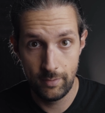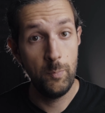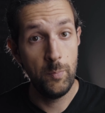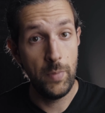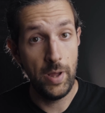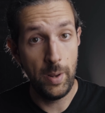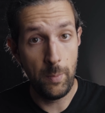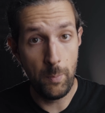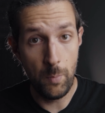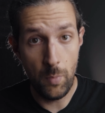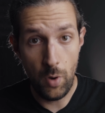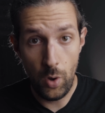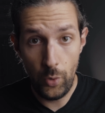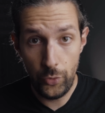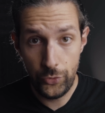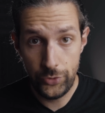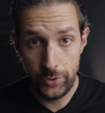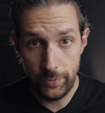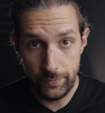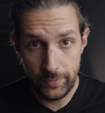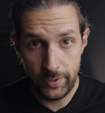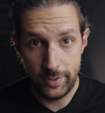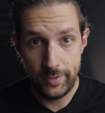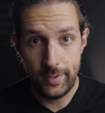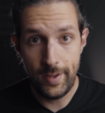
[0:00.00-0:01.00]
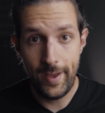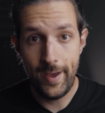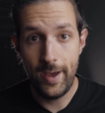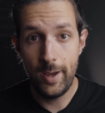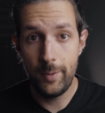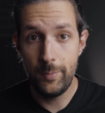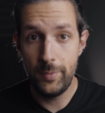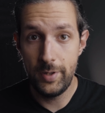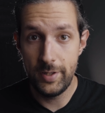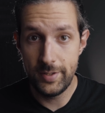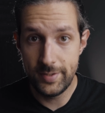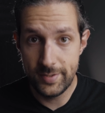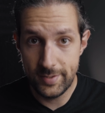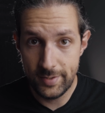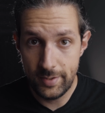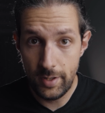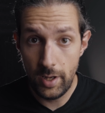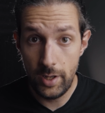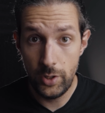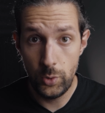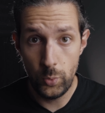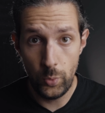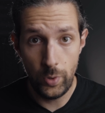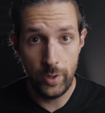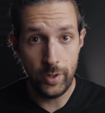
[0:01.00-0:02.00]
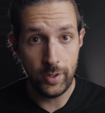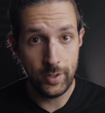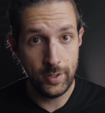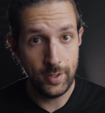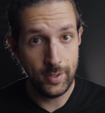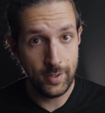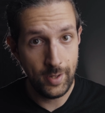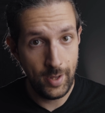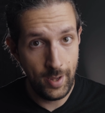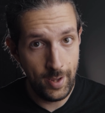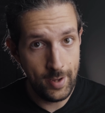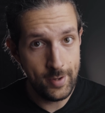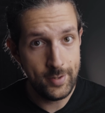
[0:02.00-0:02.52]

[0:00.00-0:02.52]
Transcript: But most of the time it's not working